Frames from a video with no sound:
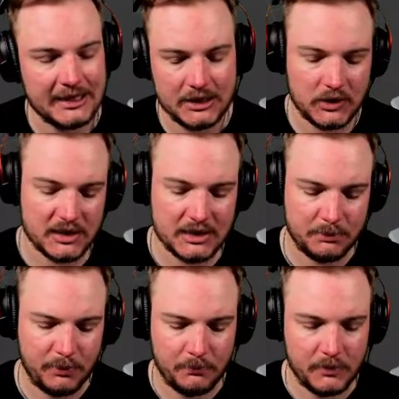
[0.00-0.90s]
You can still
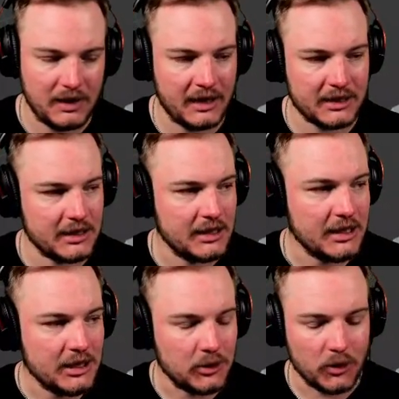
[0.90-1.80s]
like
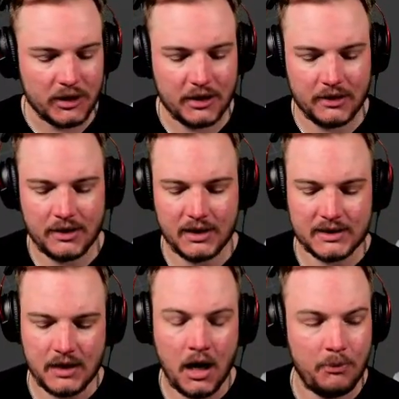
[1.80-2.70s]
look things
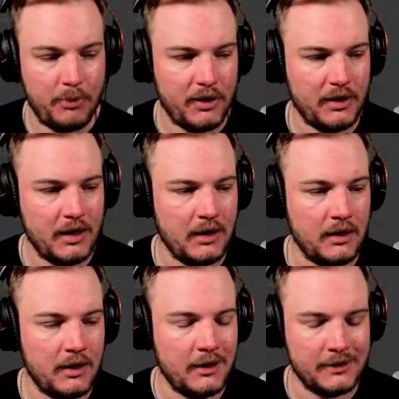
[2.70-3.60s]
up
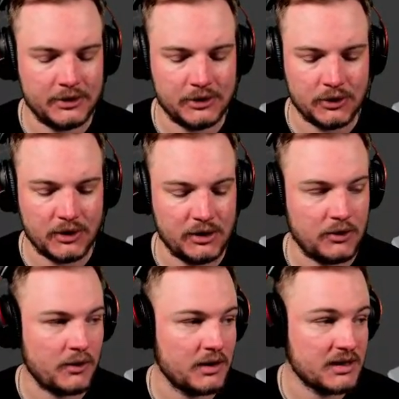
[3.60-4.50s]
during
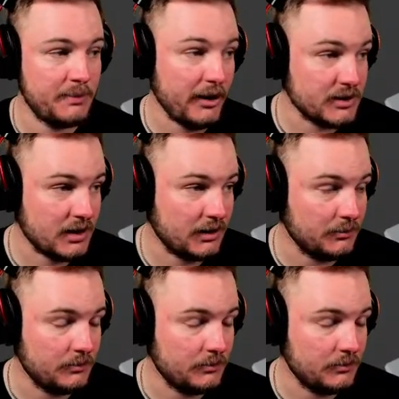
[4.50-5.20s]
your spare time.